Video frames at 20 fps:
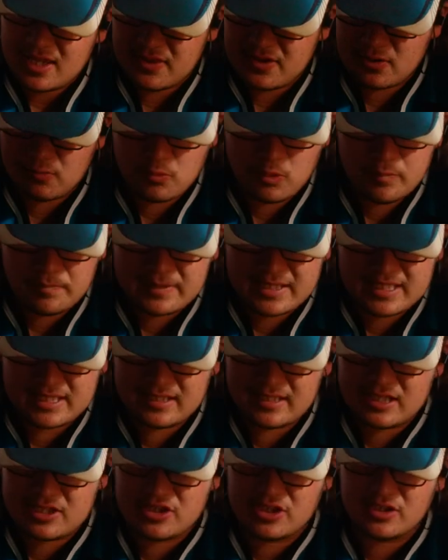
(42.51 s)
There won't be an
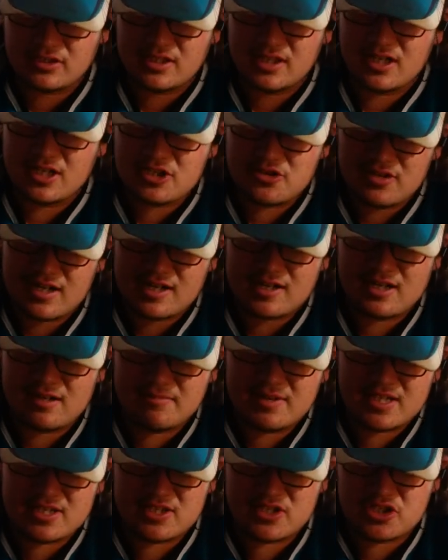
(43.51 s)
NHL contract
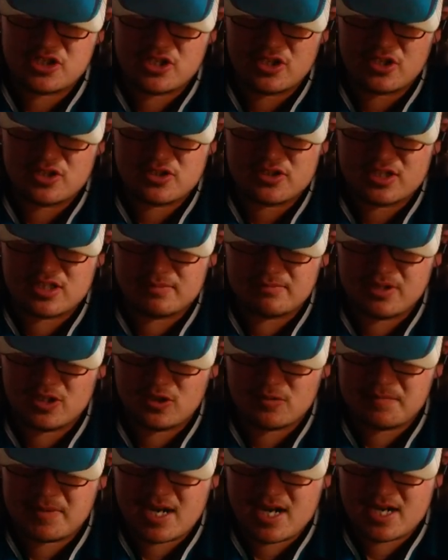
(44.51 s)
coming this year to the
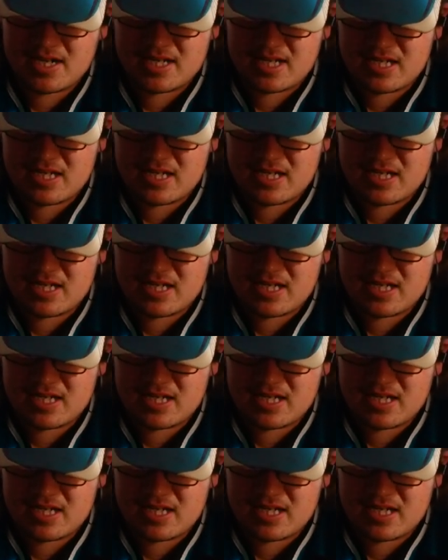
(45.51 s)
Milkman.